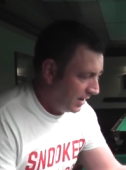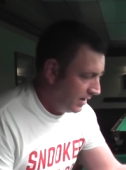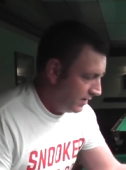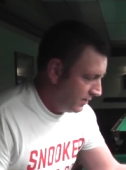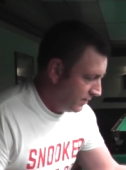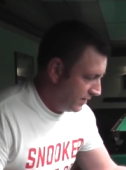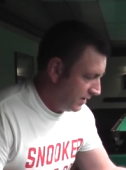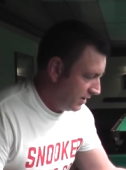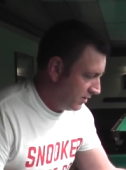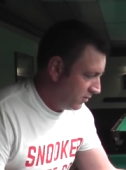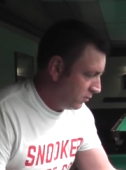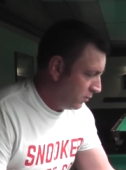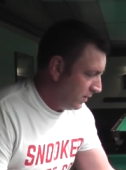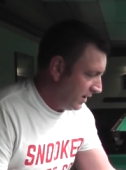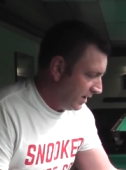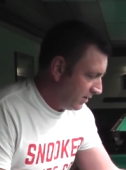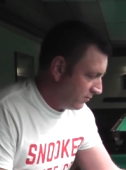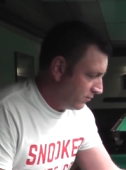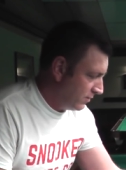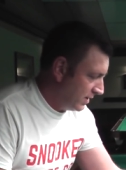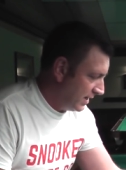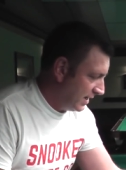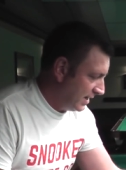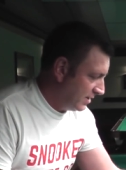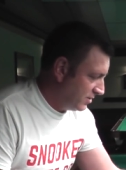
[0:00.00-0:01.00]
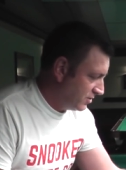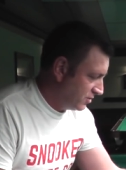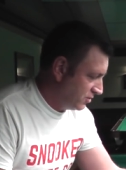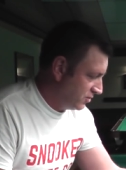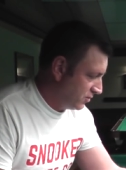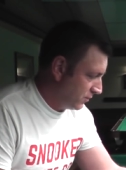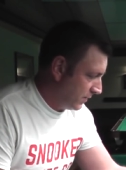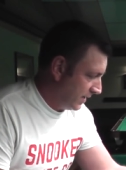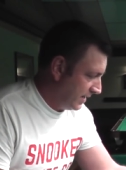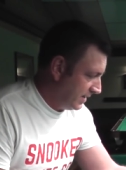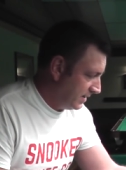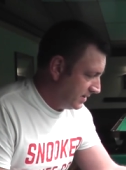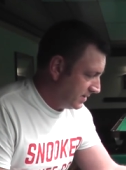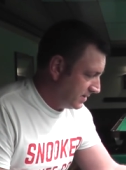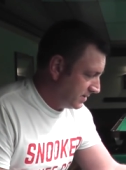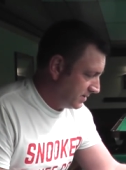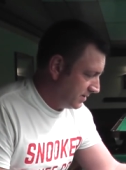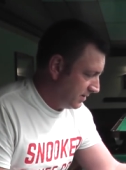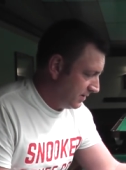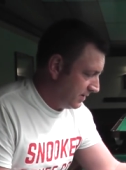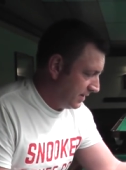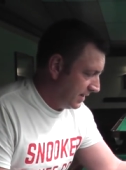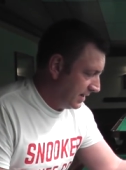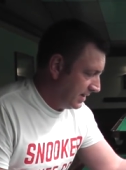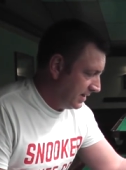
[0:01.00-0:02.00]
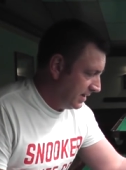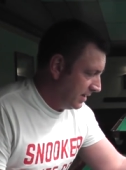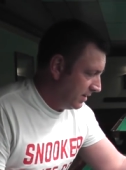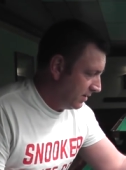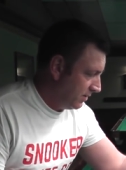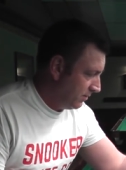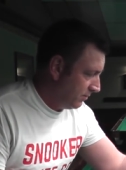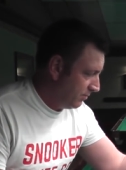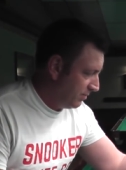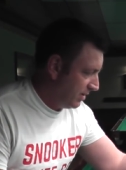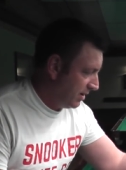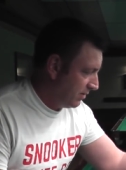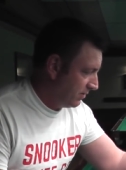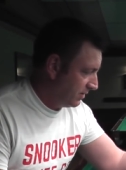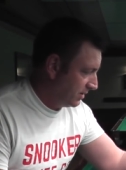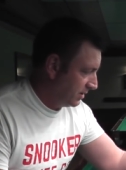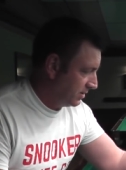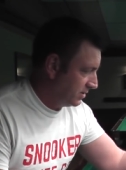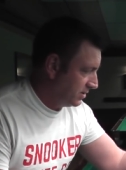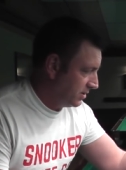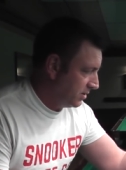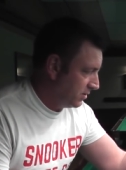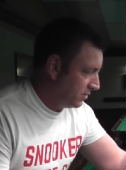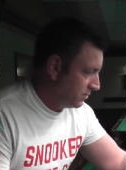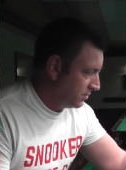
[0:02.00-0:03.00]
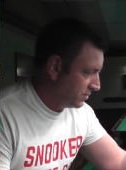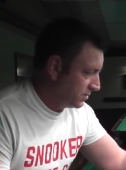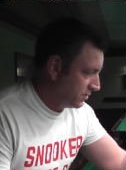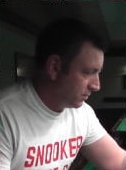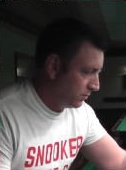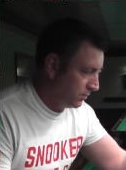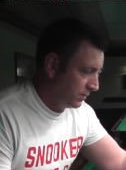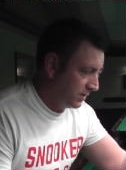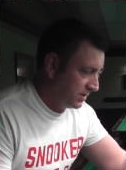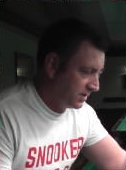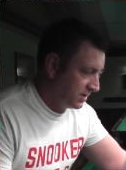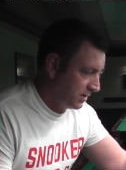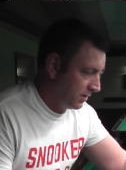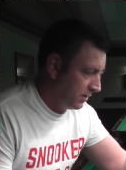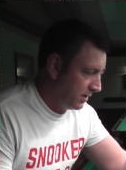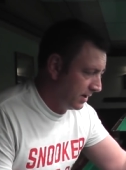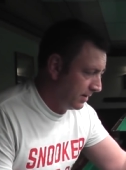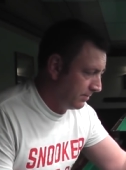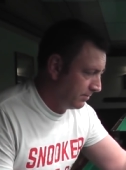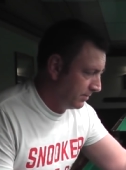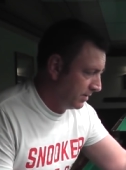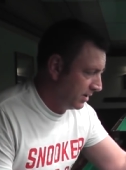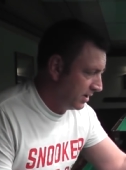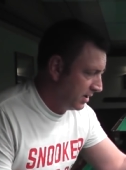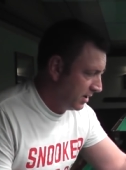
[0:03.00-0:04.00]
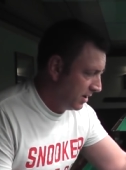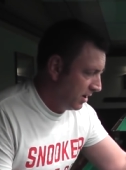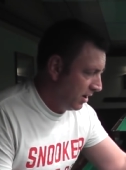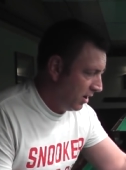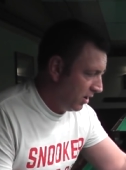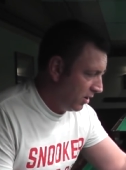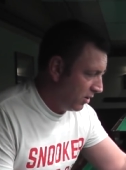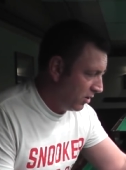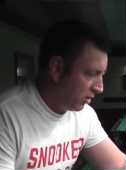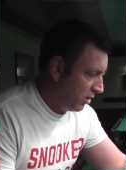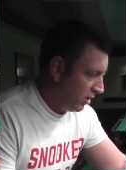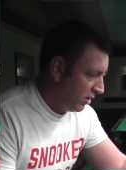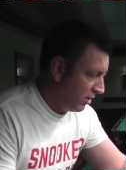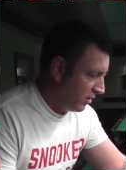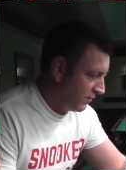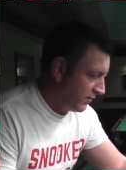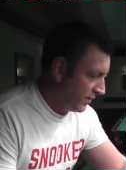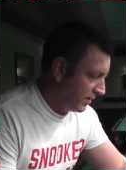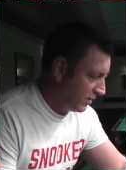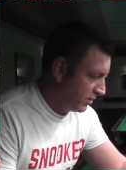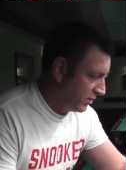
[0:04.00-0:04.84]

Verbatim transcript: The quick release joints that they Peradon use all the time are of a